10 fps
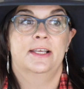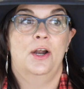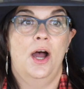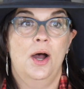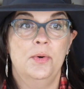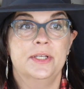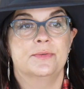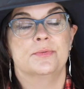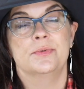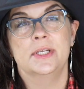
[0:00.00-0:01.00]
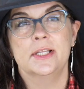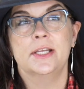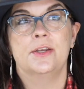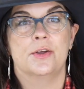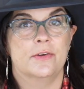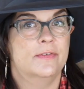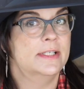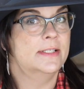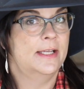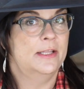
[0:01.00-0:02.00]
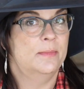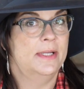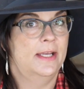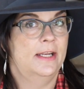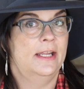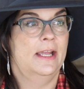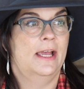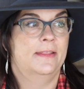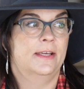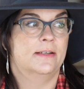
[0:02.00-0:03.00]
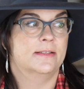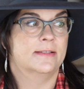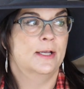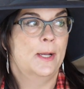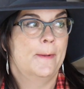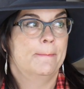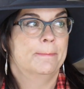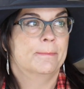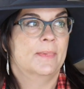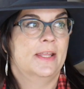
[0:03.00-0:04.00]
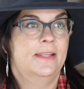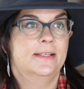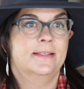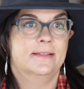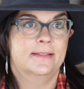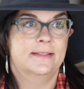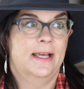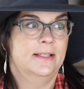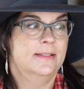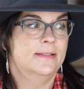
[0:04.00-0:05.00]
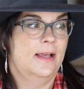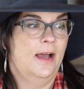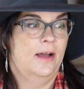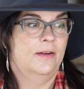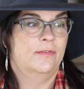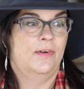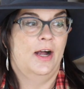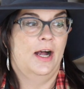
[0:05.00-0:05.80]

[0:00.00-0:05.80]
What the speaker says: they're always really nervous in the beginning, and there's this sense of,